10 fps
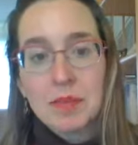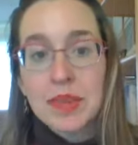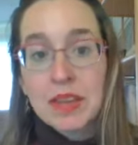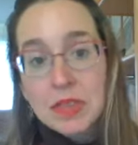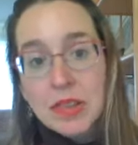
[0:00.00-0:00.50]

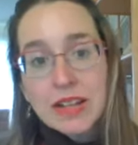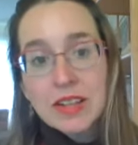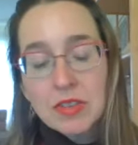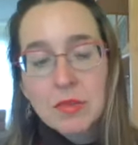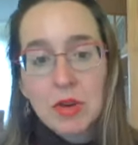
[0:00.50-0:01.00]
if you'd like
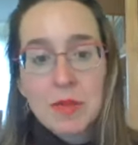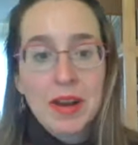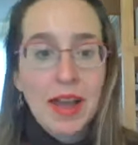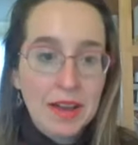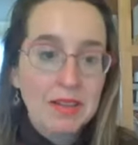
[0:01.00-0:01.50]
to learn more about
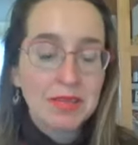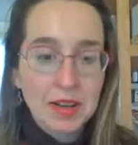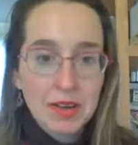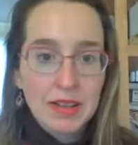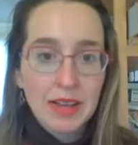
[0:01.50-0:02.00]
how to
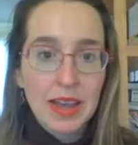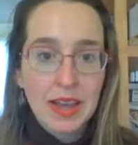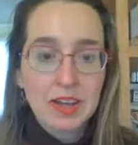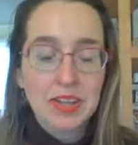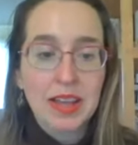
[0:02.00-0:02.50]
fundraise, I
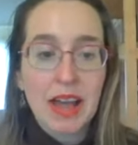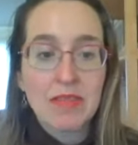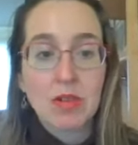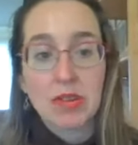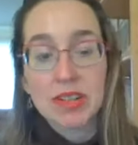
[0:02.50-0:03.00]
actually have
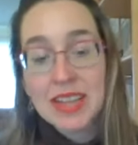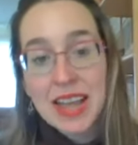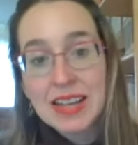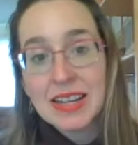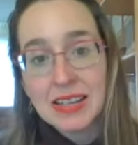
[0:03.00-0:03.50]
over
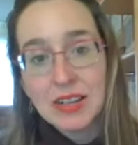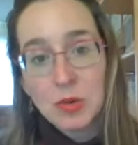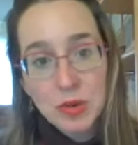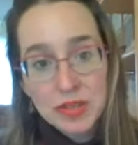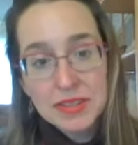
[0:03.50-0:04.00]
10
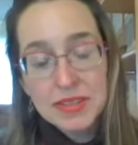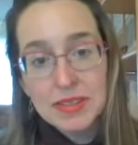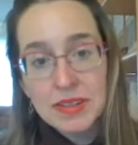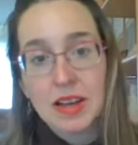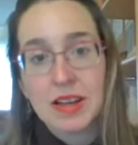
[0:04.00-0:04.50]

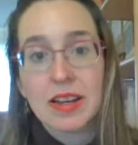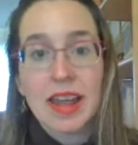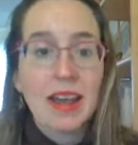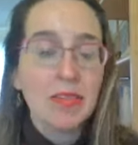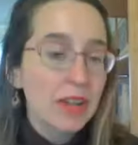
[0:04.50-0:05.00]
e-courses on
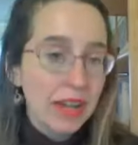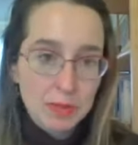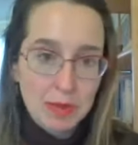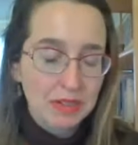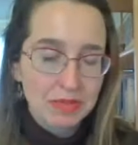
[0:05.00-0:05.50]
every
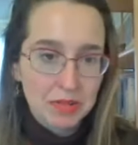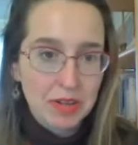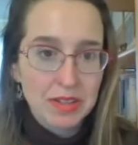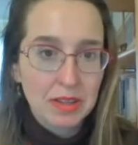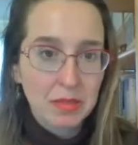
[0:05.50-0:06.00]
aspect of
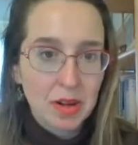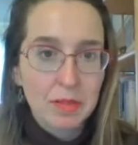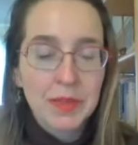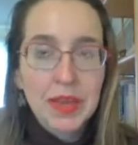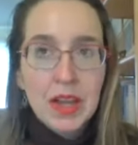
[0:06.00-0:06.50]
fundraising,
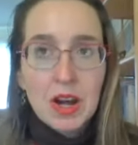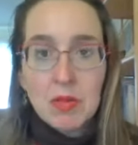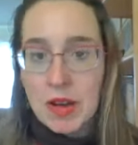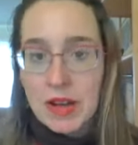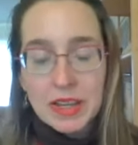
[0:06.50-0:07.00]
from
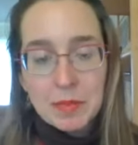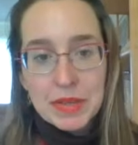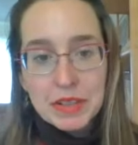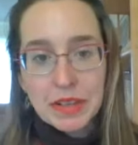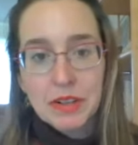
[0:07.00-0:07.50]
writing an
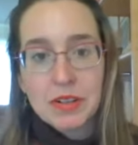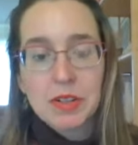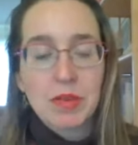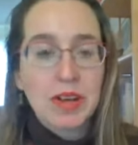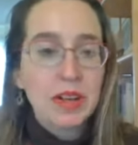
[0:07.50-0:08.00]
appeal letter,
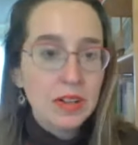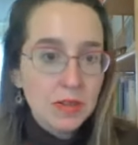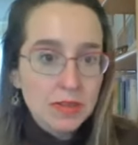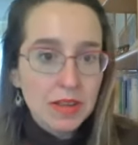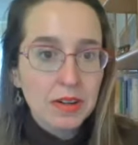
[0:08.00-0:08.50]
to writing a
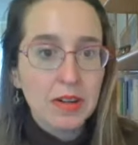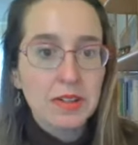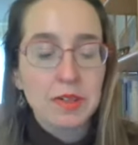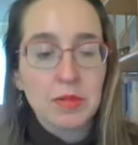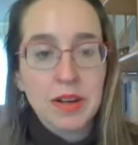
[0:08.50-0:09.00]
newsletter,
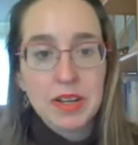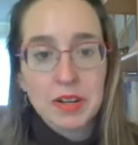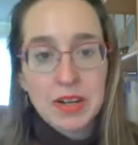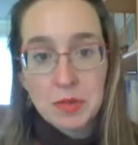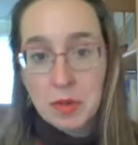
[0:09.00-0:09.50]
to writing
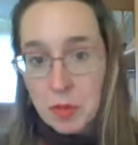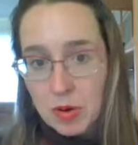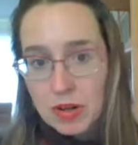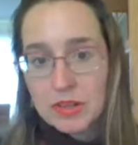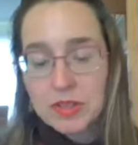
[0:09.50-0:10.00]
your annual
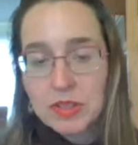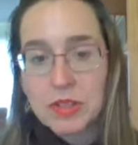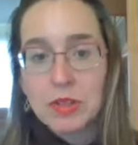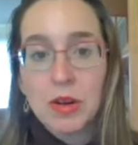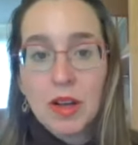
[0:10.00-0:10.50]
report,
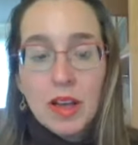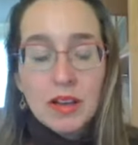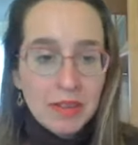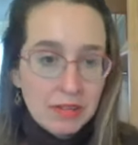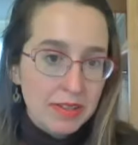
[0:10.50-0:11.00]
to
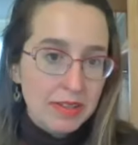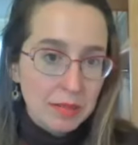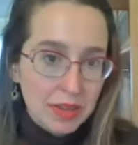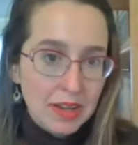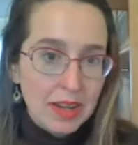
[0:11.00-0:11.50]
fundraising
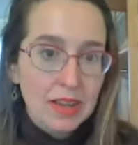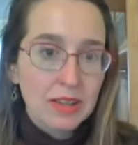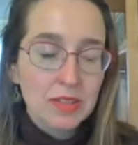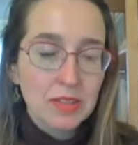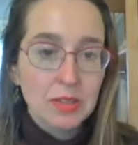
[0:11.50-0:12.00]

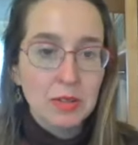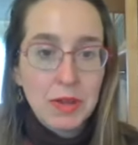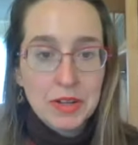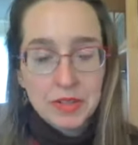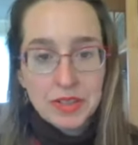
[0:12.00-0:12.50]
planning, to
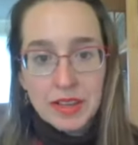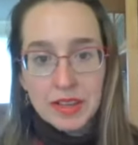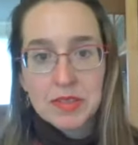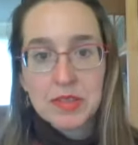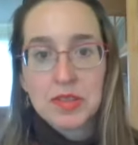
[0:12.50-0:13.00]
major
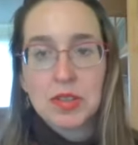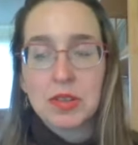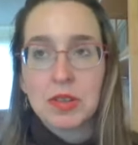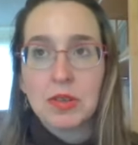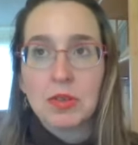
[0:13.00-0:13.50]
gifts,
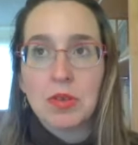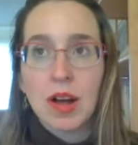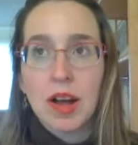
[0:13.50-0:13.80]
to